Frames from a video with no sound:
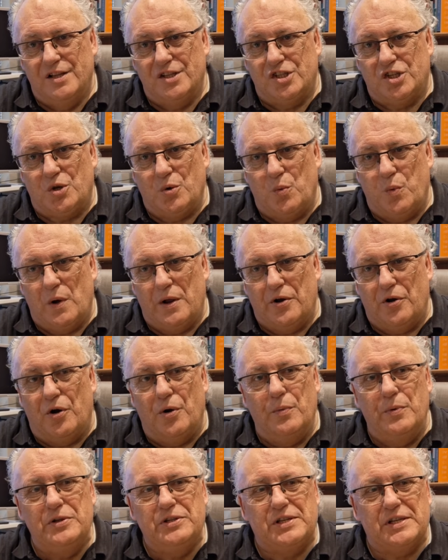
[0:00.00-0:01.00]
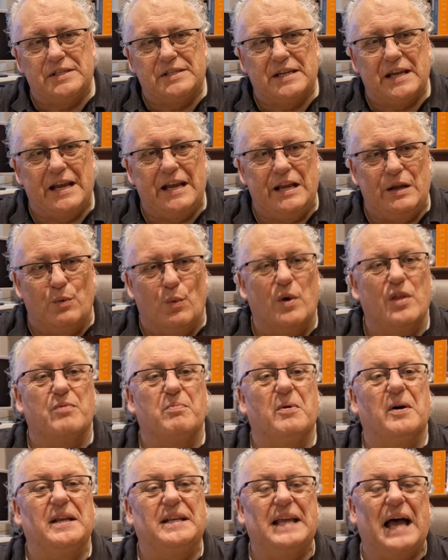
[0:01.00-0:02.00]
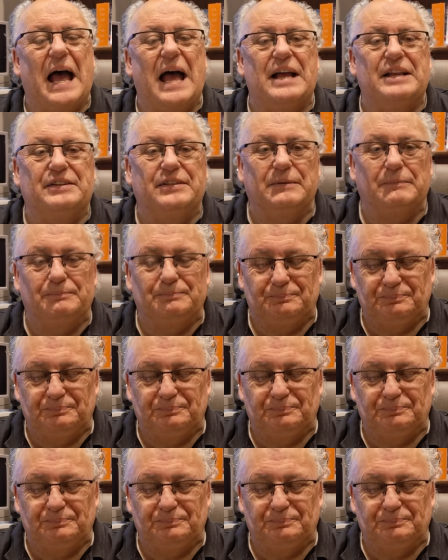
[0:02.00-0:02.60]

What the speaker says: to when I was a teen with my dad.